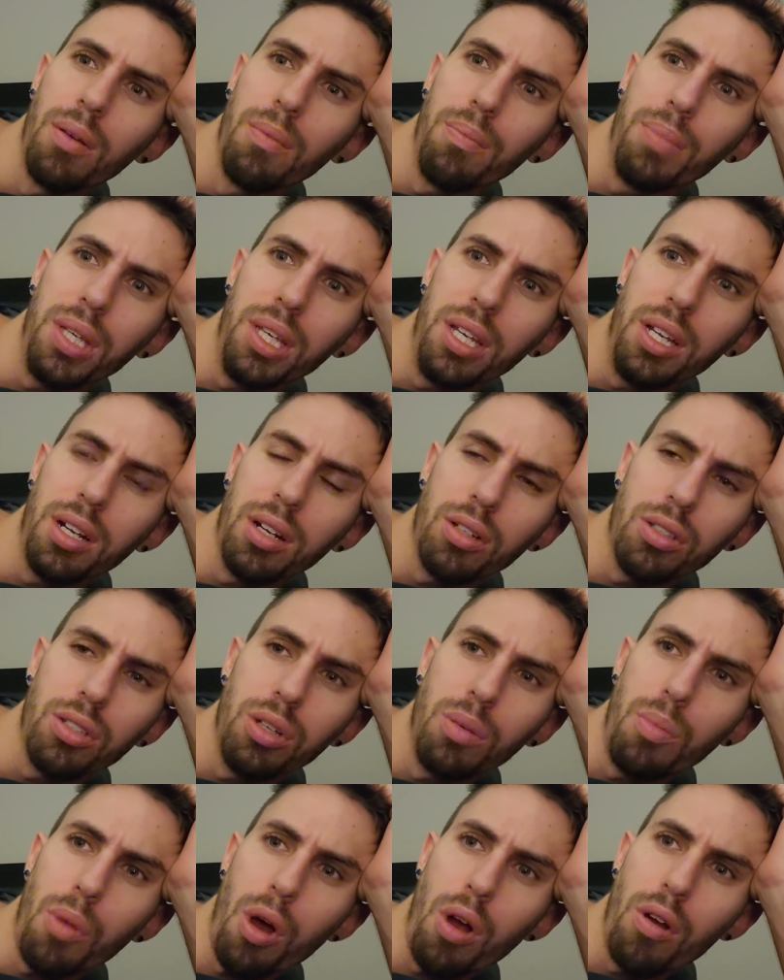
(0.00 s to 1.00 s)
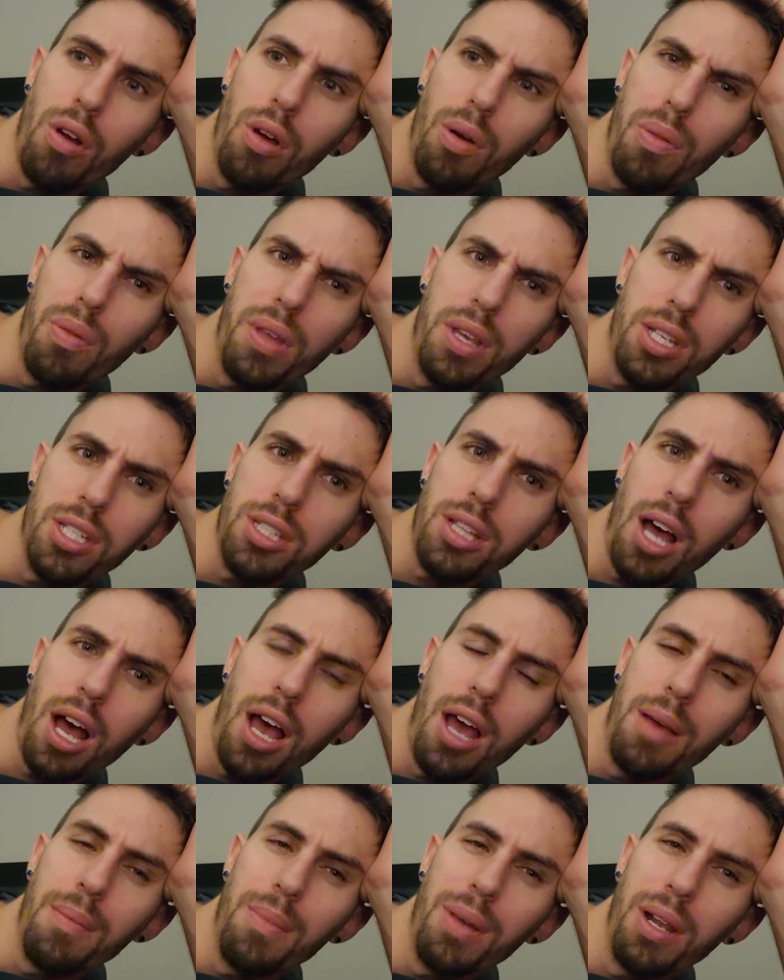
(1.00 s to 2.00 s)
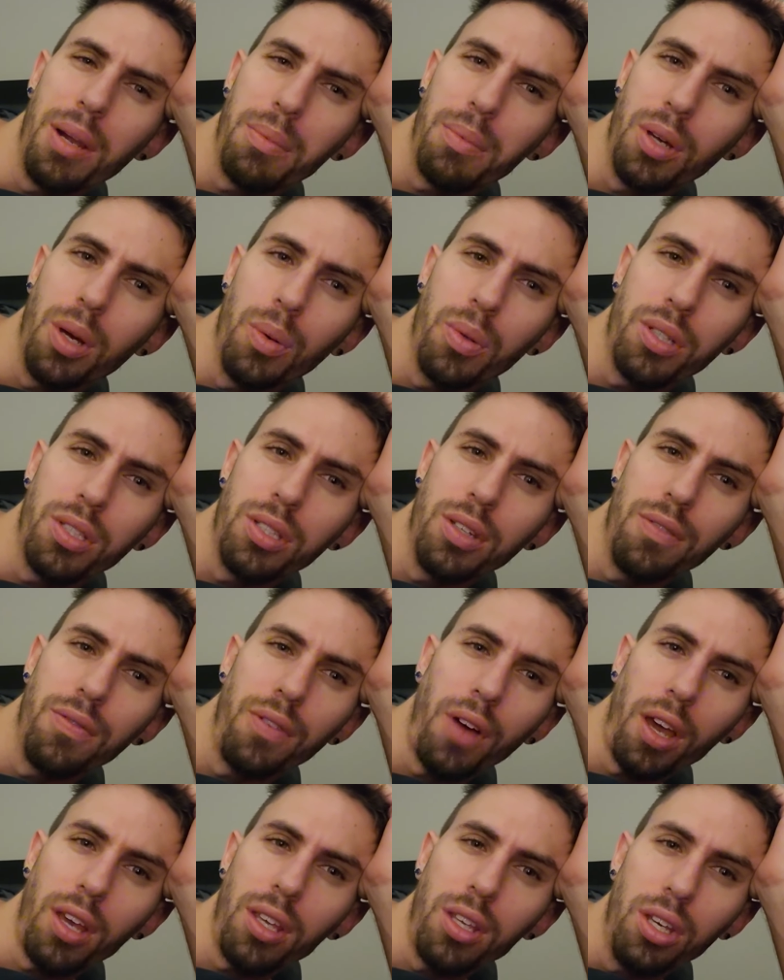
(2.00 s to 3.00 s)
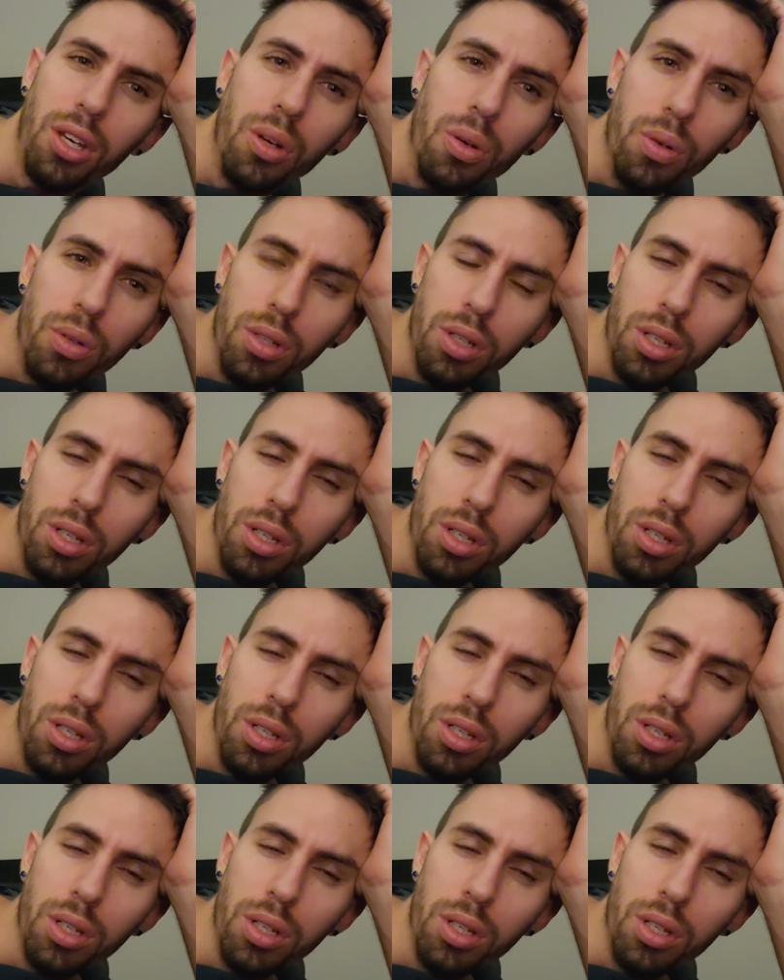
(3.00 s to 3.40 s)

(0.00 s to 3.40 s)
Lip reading: Be here tomorrow this time, and I'm going to fight you."